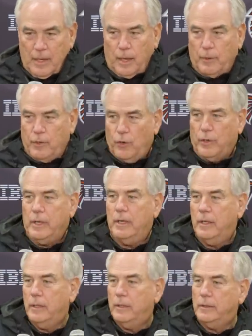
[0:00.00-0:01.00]
How we doing?
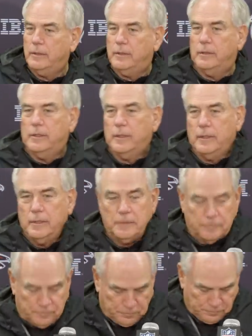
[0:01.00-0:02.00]
Pretty good.
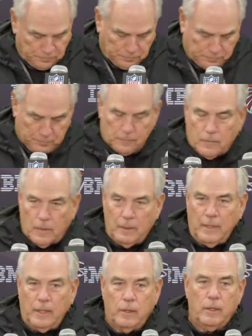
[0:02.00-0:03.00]

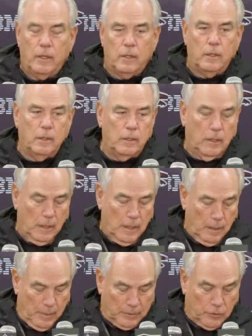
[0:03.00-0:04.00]
Man,
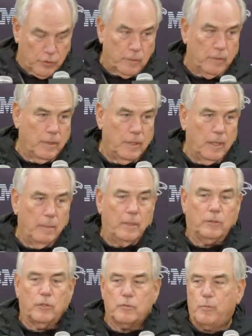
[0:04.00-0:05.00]
about those
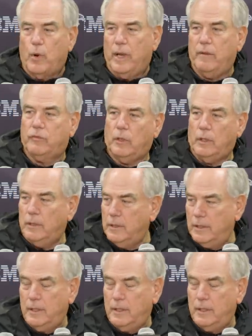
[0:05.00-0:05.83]
about those Braves, huh?